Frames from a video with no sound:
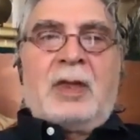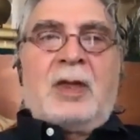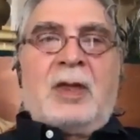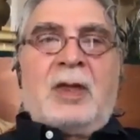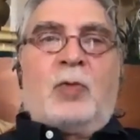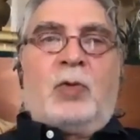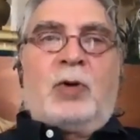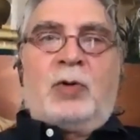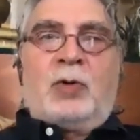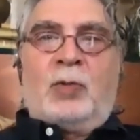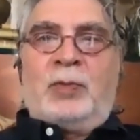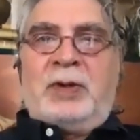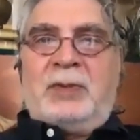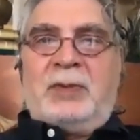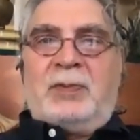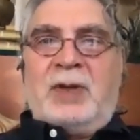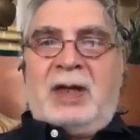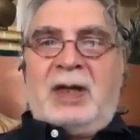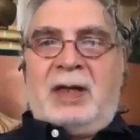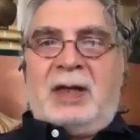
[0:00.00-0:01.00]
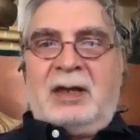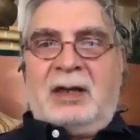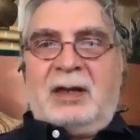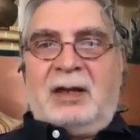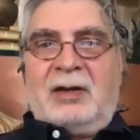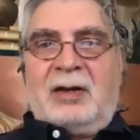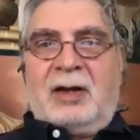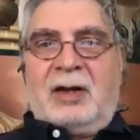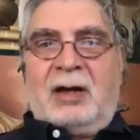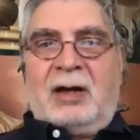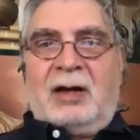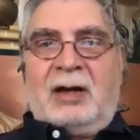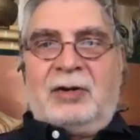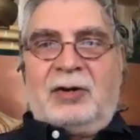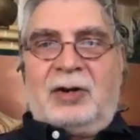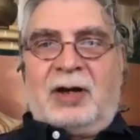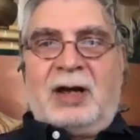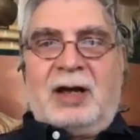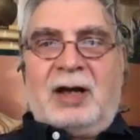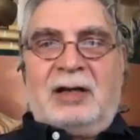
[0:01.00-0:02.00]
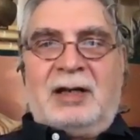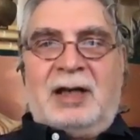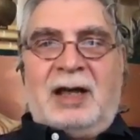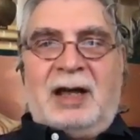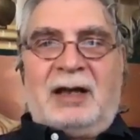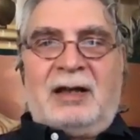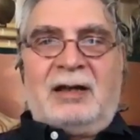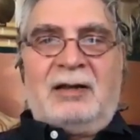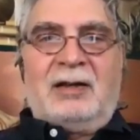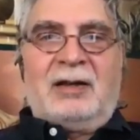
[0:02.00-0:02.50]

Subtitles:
we will be making your contact